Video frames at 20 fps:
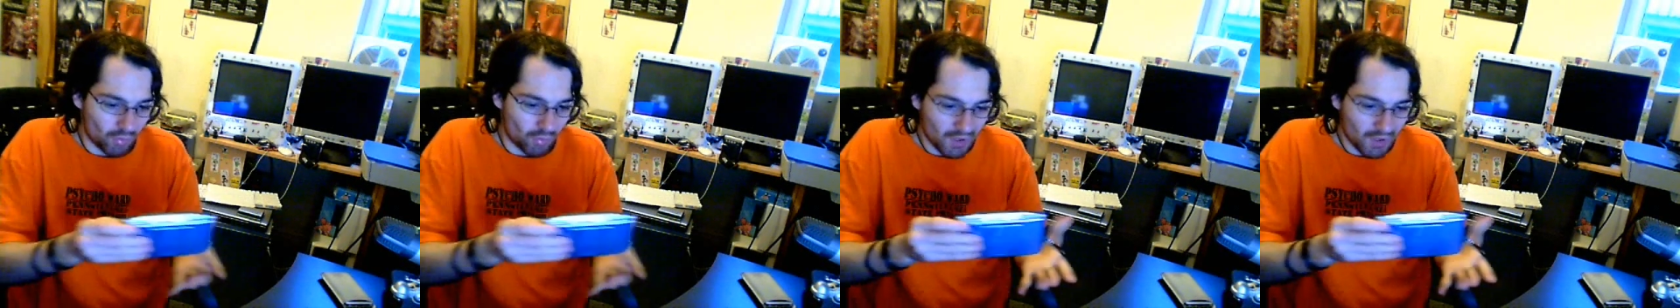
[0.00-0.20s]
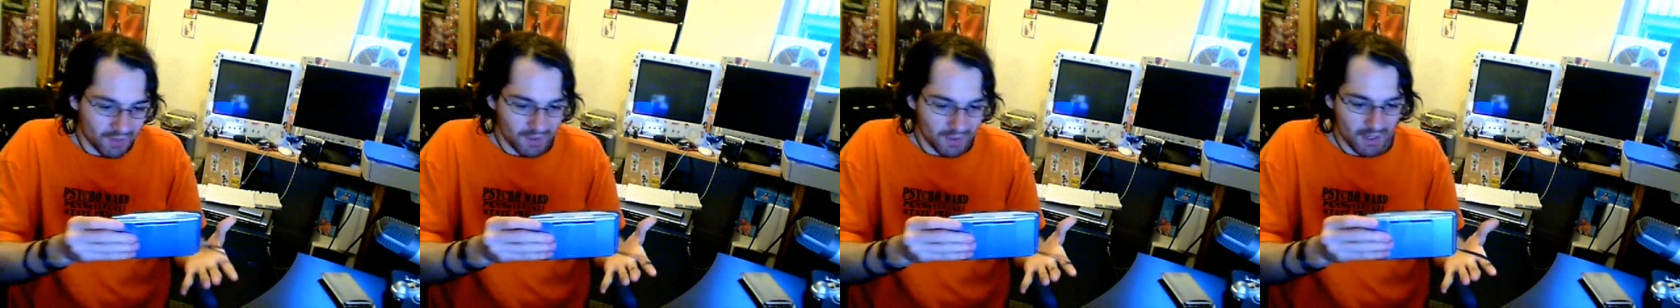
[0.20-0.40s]

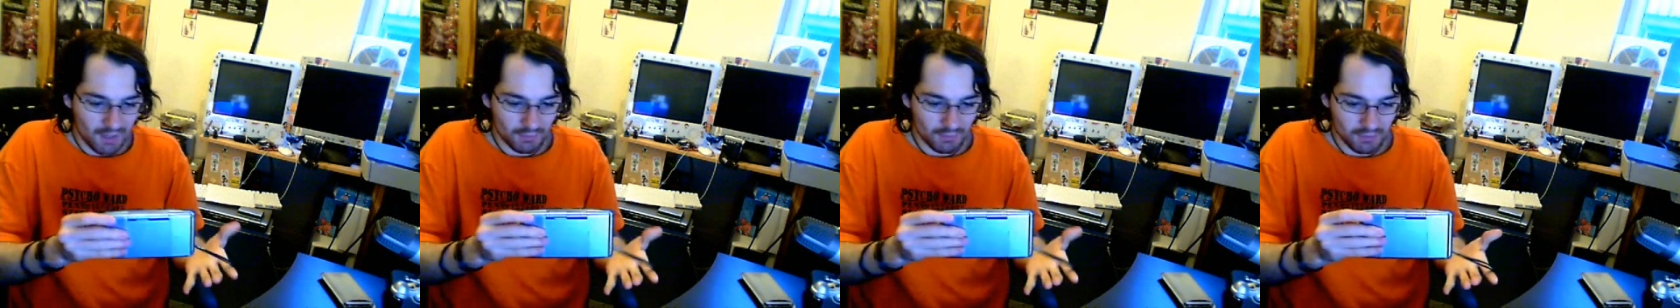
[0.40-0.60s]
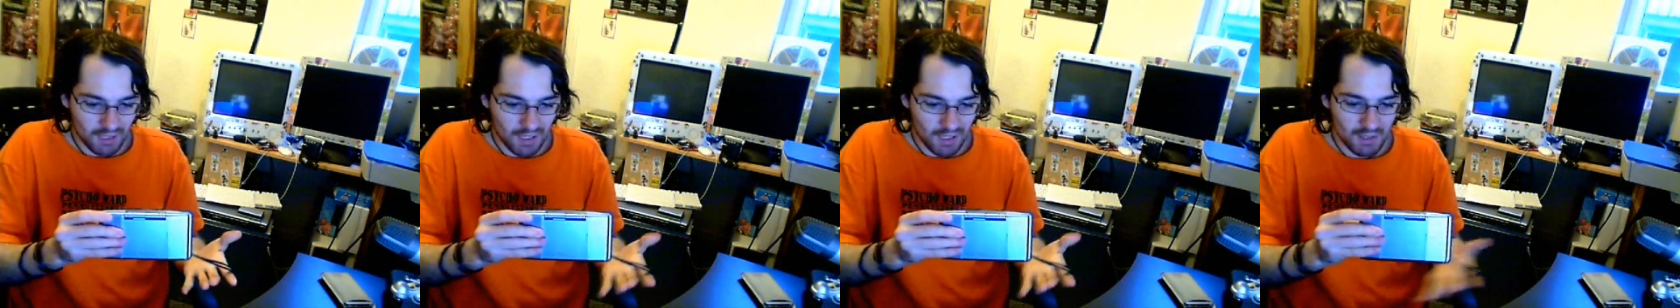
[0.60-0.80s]
Why the
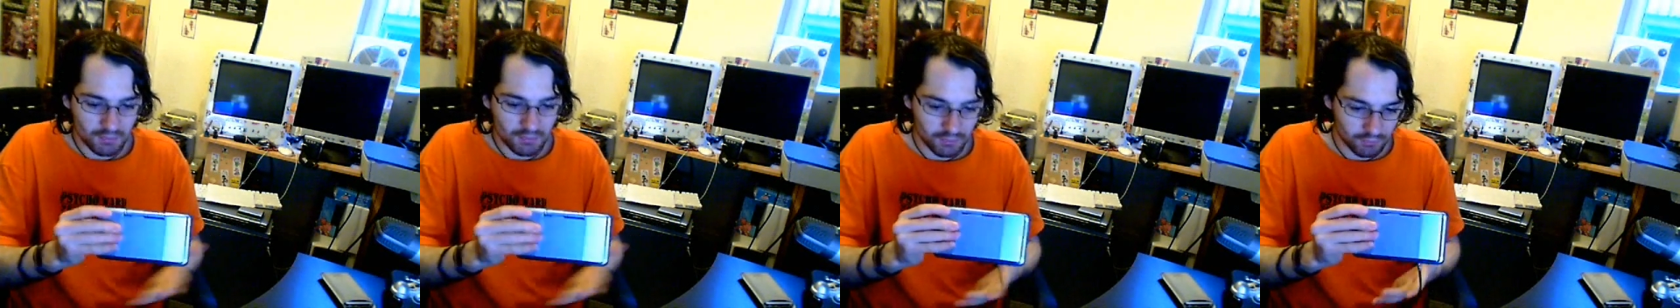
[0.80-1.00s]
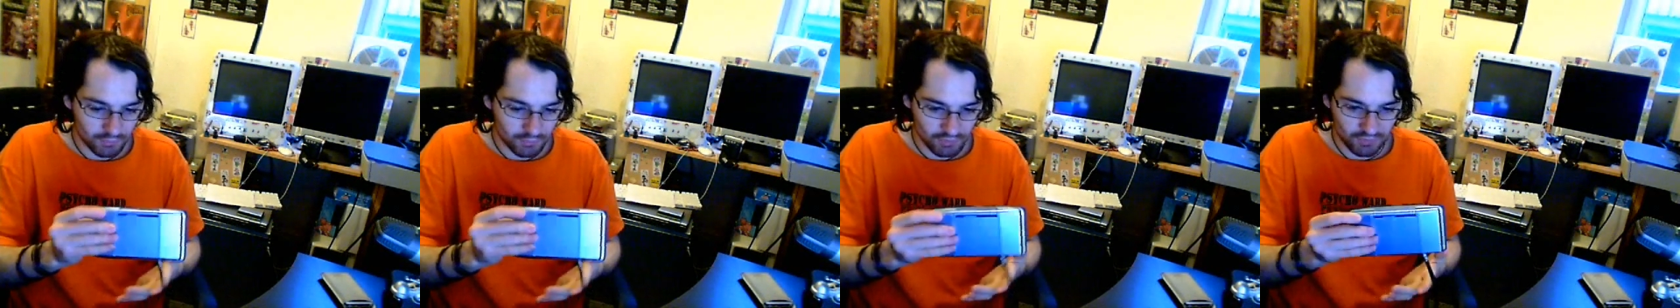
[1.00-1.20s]
hell
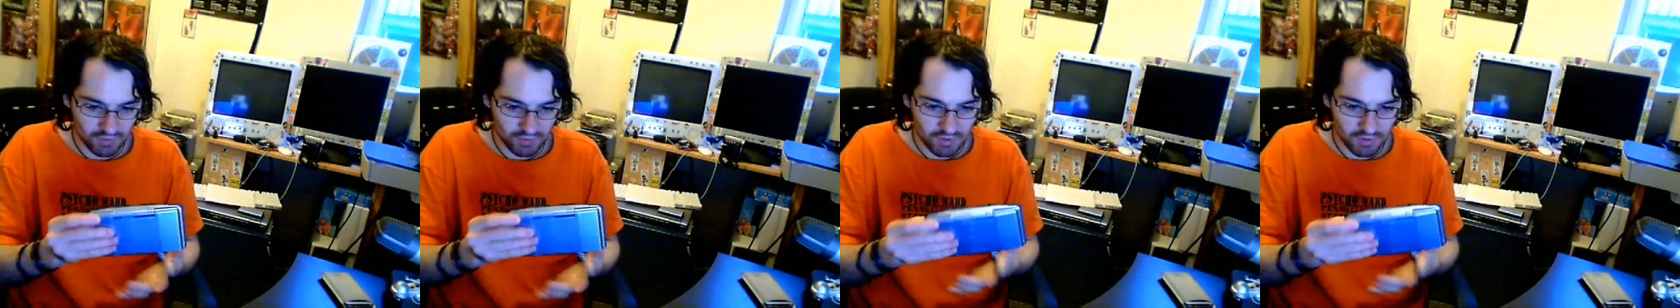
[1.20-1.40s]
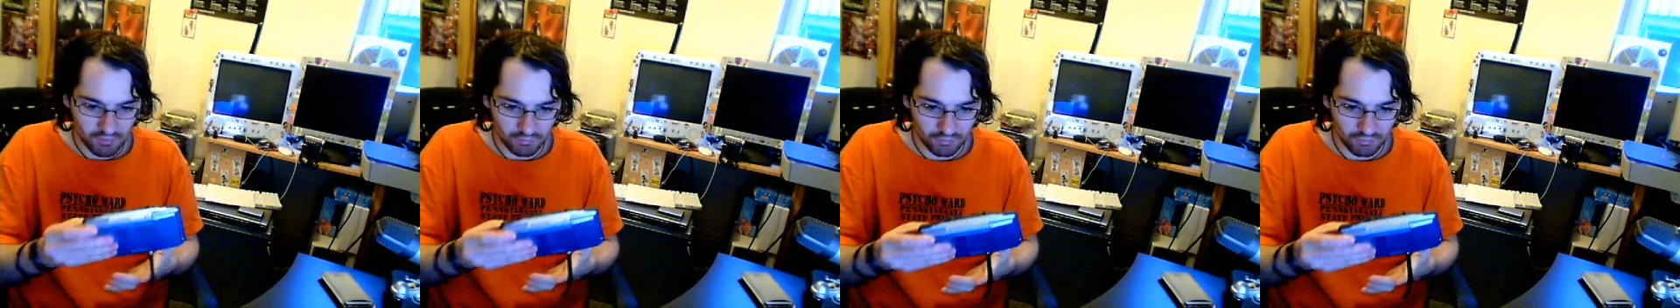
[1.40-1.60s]
can't you just
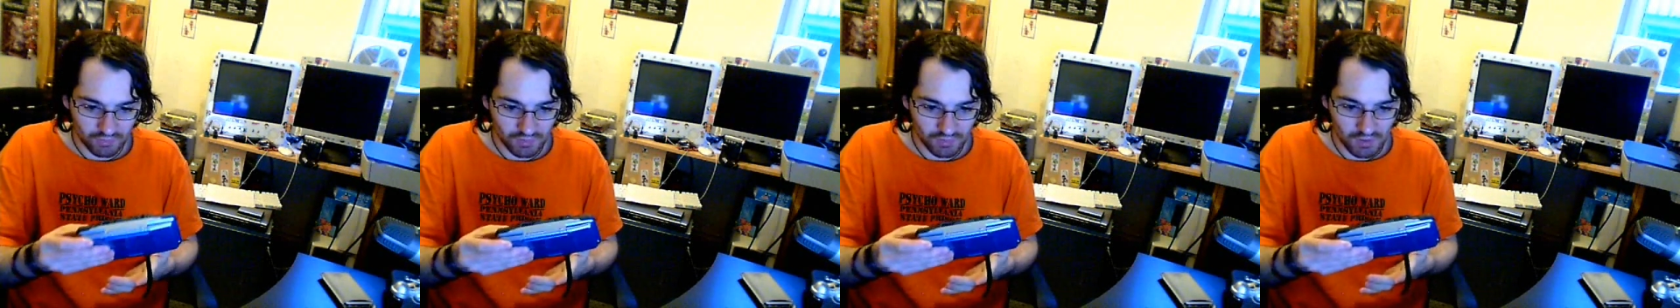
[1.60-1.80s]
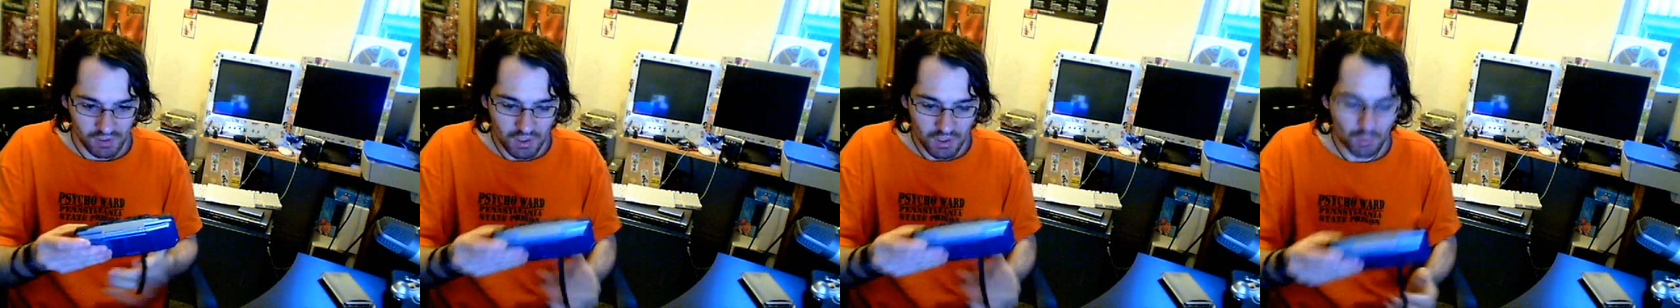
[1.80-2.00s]

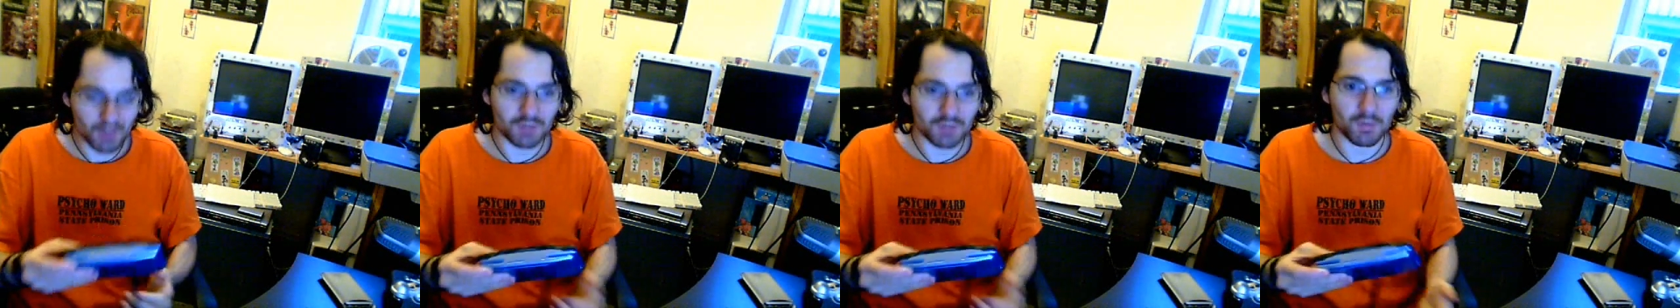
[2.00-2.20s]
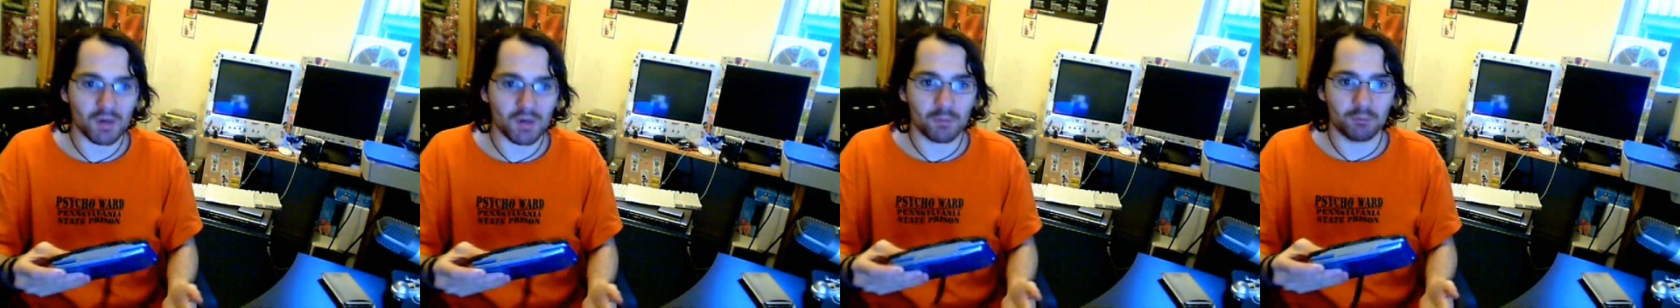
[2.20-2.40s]
use a
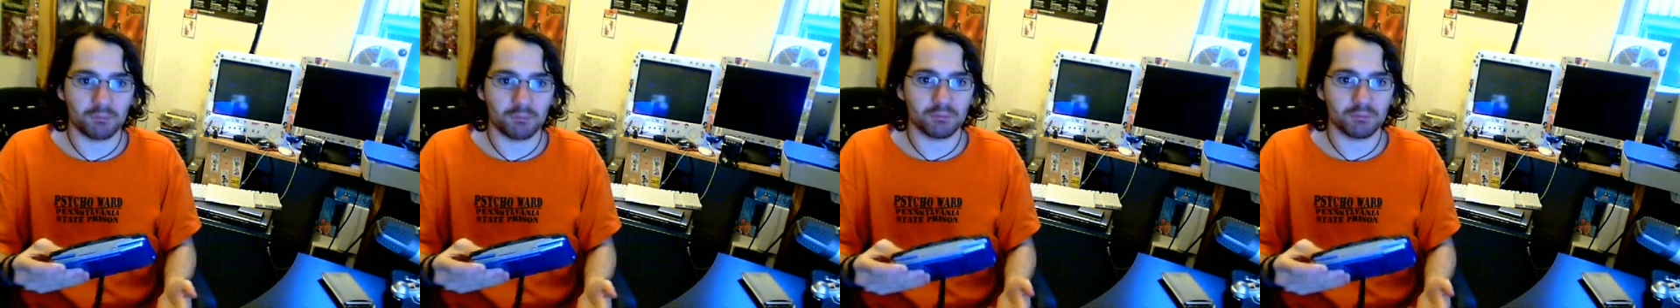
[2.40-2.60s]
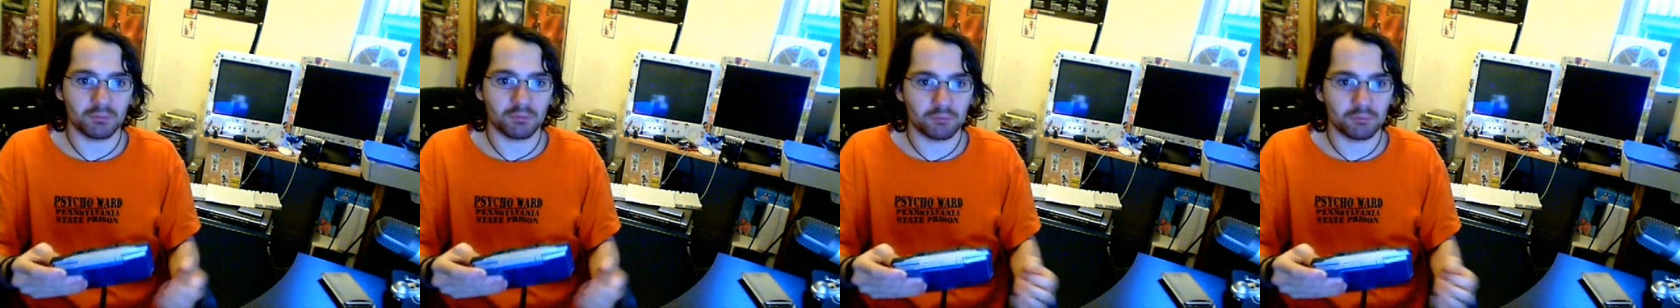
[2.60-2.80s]
USB
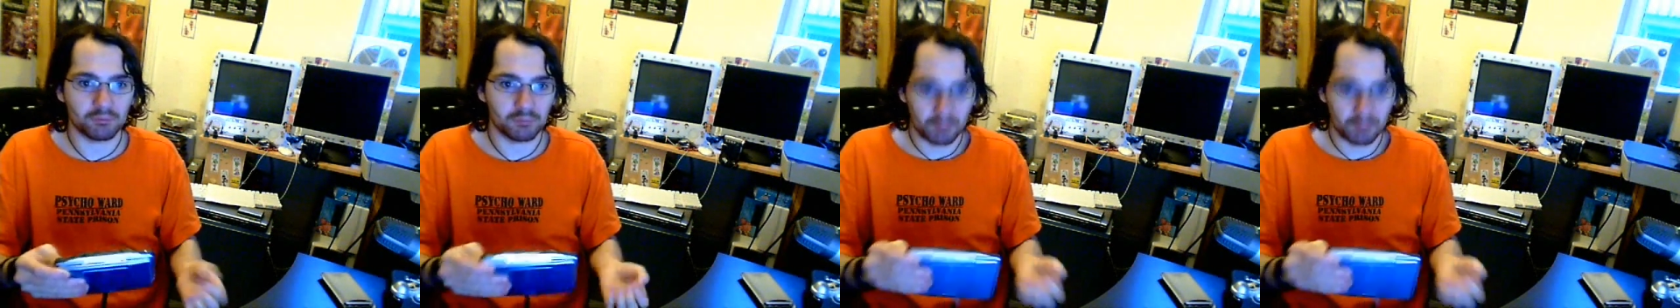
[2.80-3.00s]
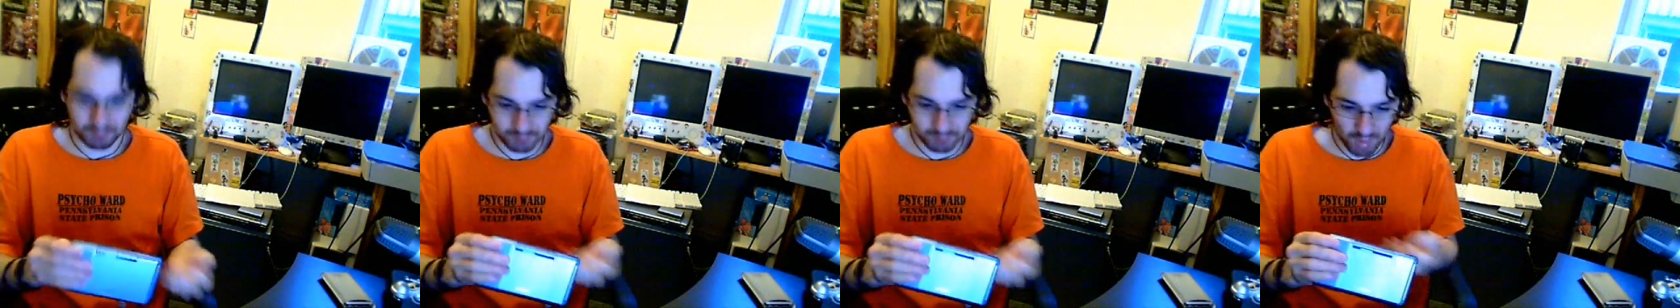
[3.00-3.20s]

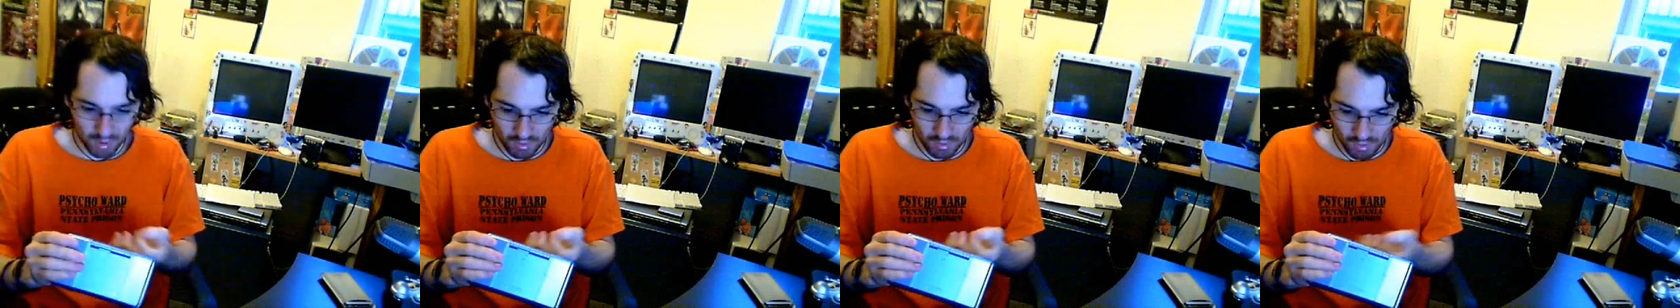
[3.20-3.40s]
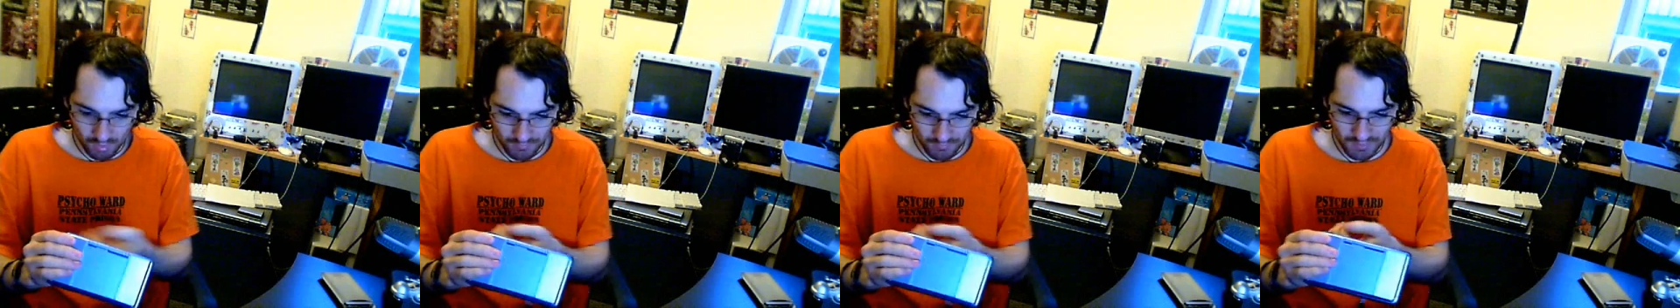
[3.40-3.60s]

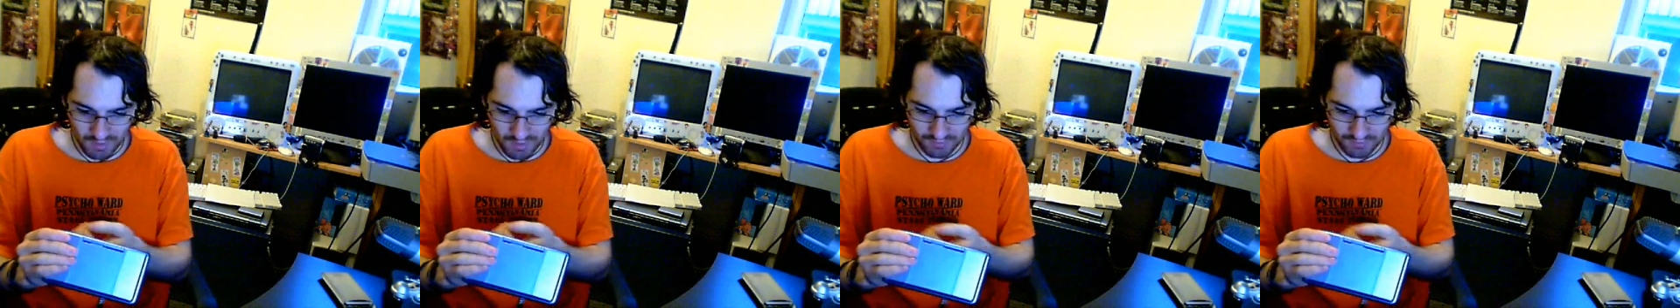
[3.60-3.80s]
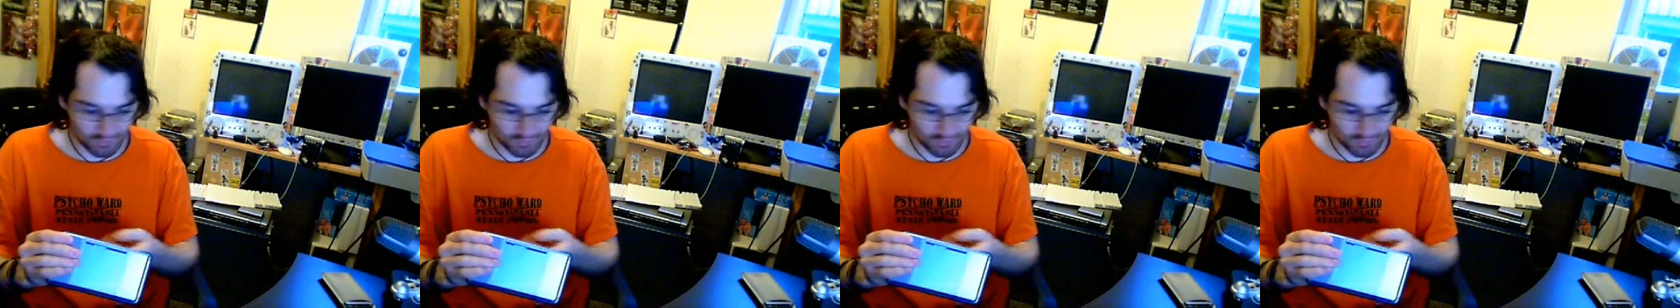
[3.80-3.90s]
port on there?